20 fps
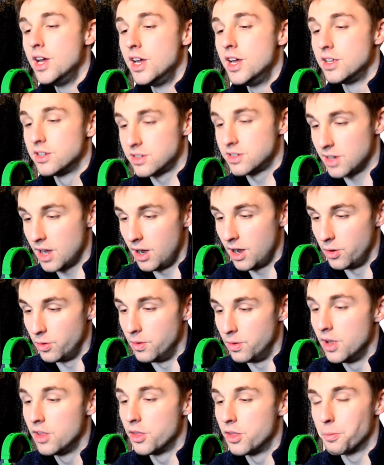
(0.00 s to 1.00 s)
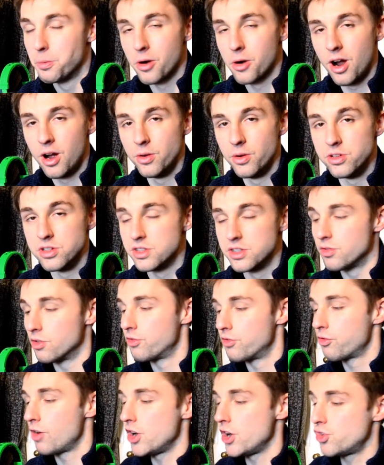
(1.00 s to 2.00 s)
So, the pros. The
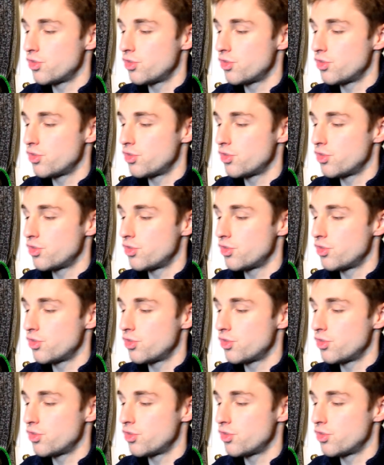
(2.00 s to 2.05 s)
refresh